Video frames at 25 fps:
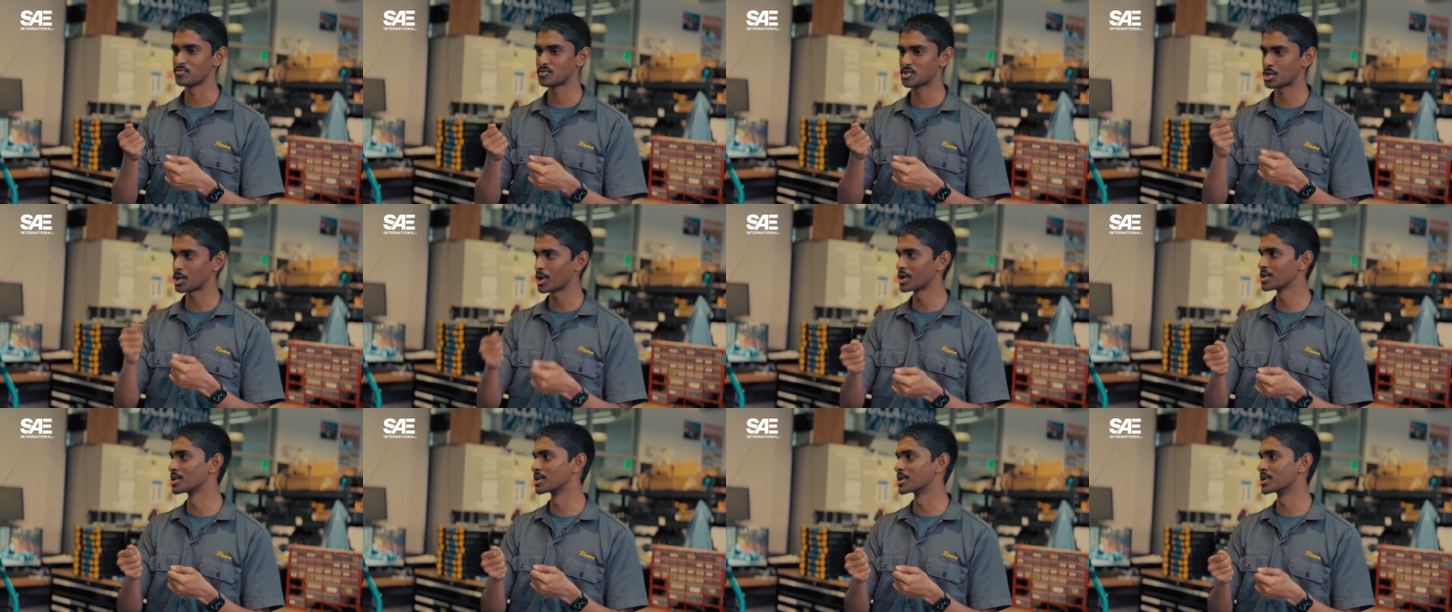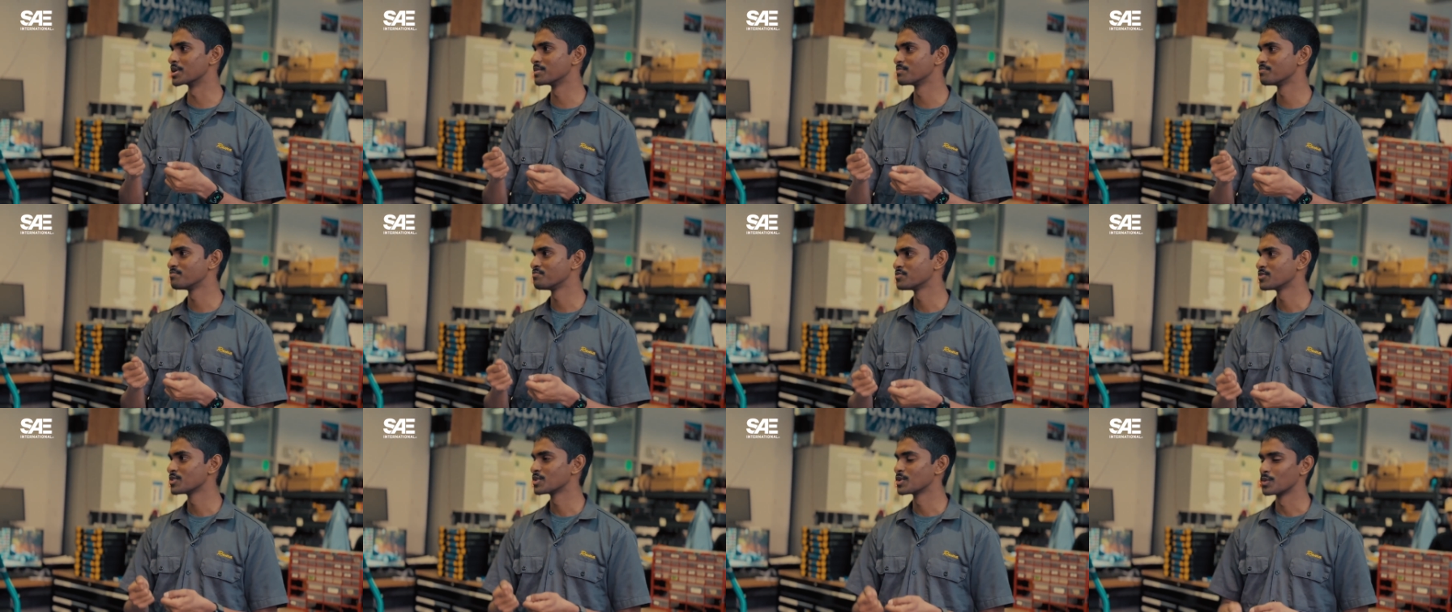trailer
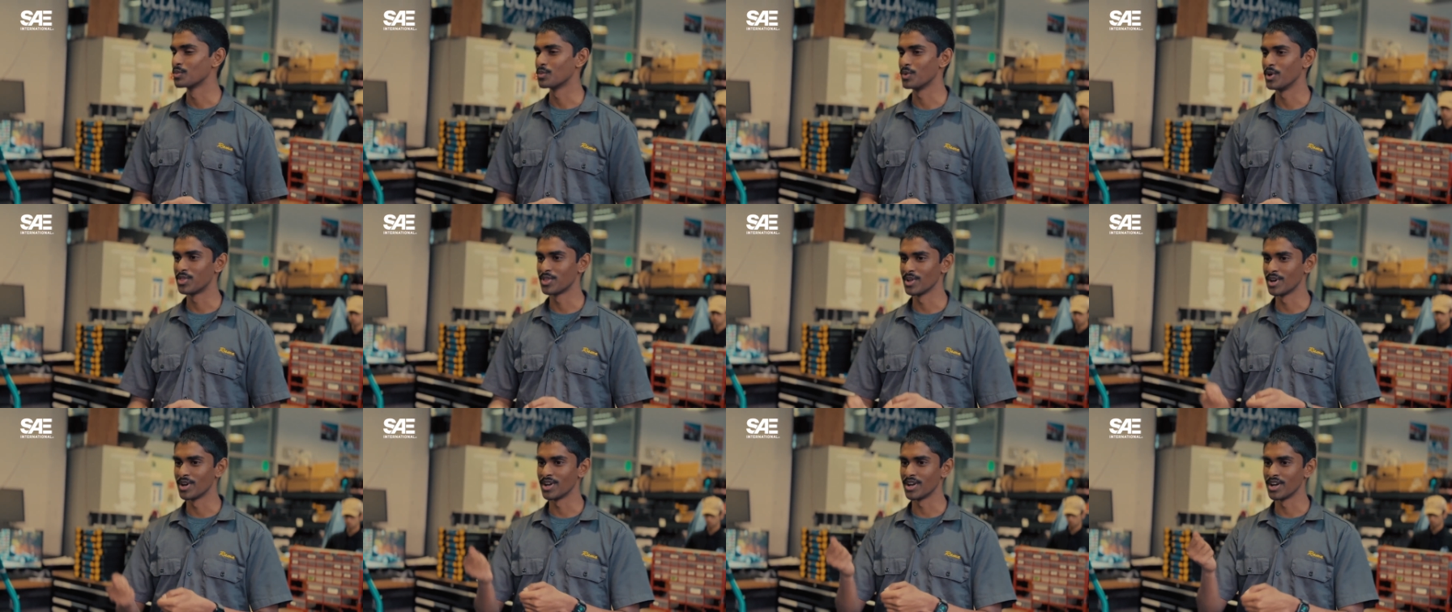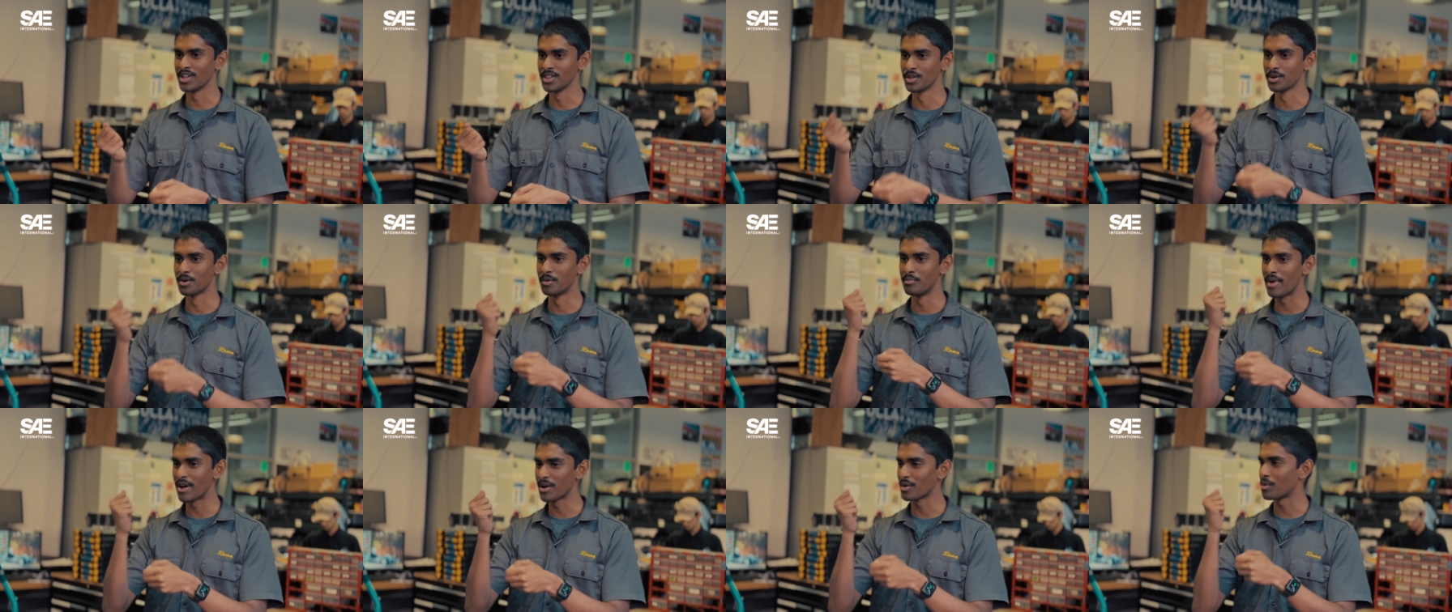with a, a,
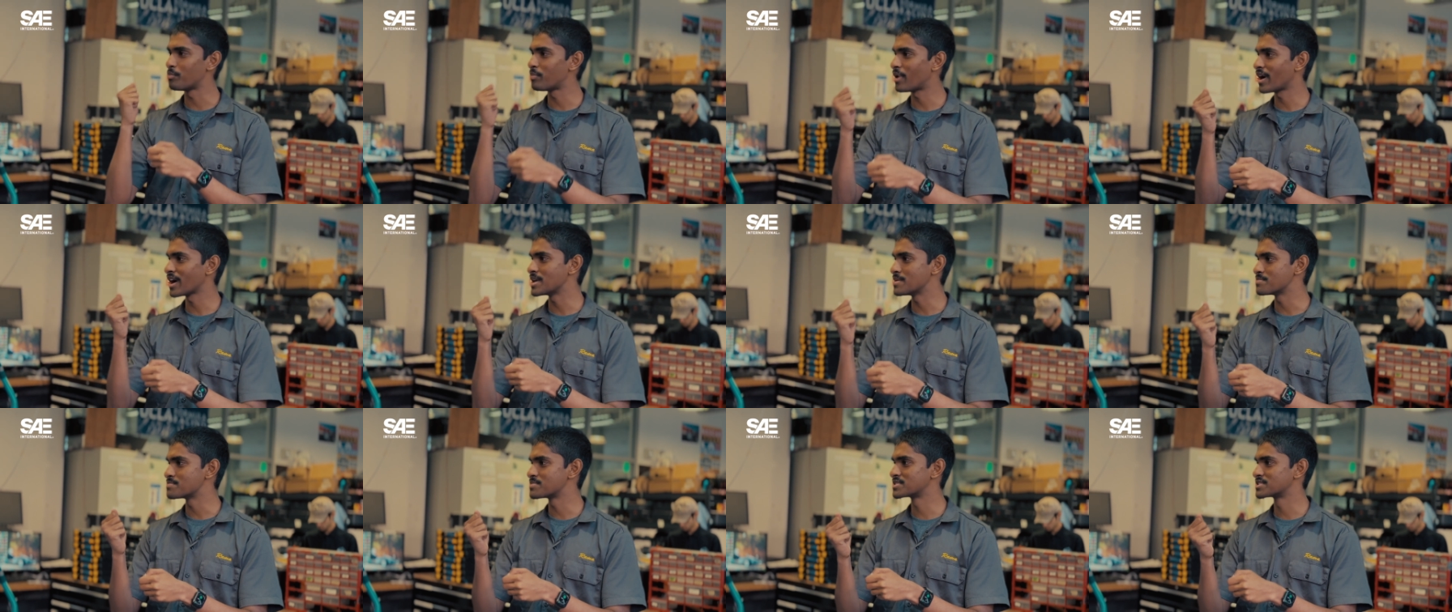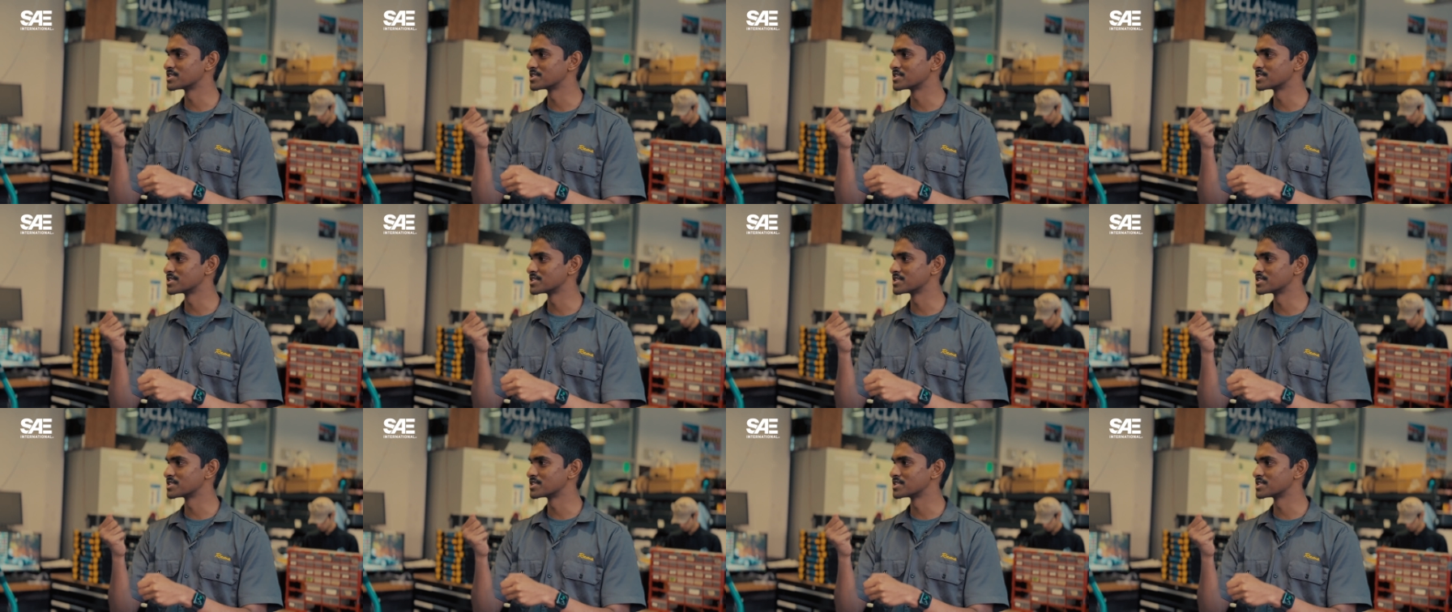little metal pipe